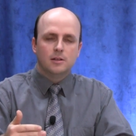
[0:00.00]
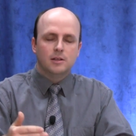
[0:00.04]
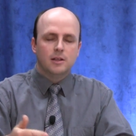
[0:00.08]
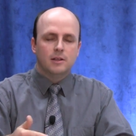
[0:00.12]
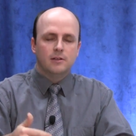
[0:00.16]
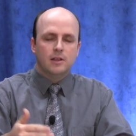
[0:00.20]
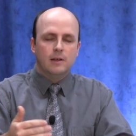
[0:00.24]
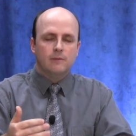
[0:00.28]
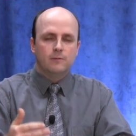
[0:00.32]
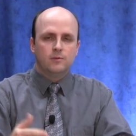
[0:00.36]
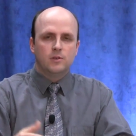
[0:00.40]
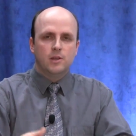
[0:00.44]

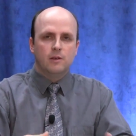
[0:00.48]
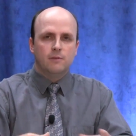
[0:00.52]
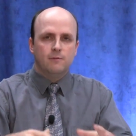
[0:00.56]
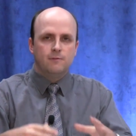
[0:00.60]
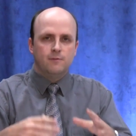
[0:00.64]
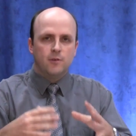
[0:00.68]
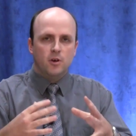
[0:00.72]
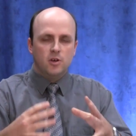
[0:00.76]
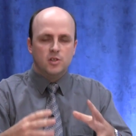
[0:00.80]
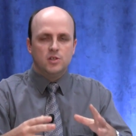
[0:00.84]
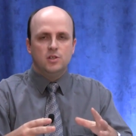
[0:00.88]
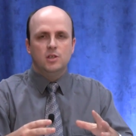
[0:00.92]
they've, they've
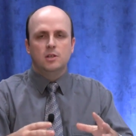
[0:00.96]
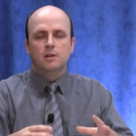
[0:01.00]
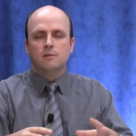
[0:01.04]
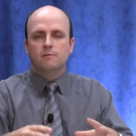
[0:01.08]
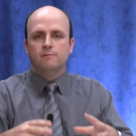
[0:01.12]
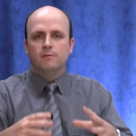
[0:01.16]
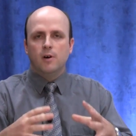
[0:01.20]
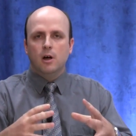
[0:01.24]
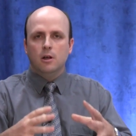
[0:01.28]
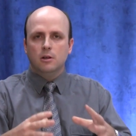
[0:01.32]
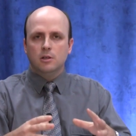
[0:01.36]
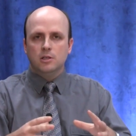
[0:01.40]
fostered a
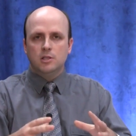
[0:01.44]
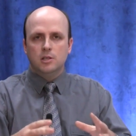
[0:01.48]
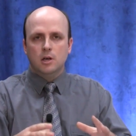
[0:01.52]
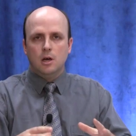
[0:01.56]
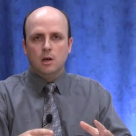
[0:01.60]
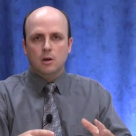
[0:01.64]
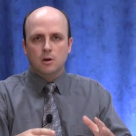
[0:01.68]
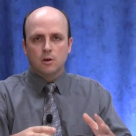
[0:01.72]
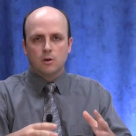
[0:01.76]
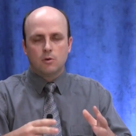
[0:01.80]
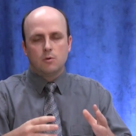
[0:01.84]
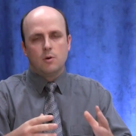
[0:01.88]

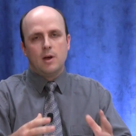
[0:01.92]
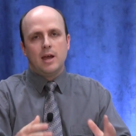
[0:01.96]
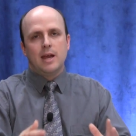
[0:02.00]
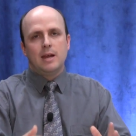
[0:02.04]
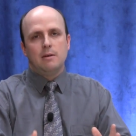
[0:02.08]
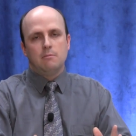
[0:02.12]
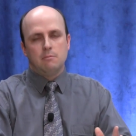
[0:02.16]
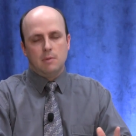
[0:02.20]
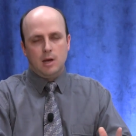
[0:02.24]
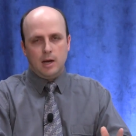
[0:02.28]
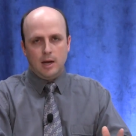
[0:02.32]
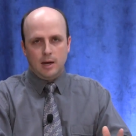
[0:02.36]
volatile
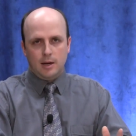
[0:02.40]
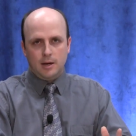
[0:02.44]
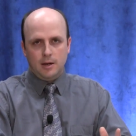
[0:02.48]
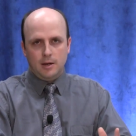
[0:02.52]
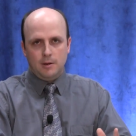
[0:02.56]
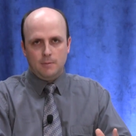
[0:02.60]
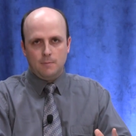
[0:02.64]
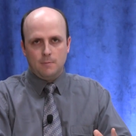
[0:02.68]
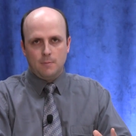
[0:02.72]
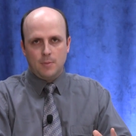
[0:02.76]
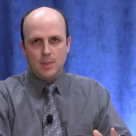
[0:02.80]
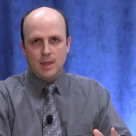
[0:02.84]
grain
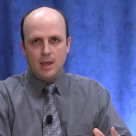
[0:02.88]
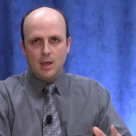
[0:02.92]
market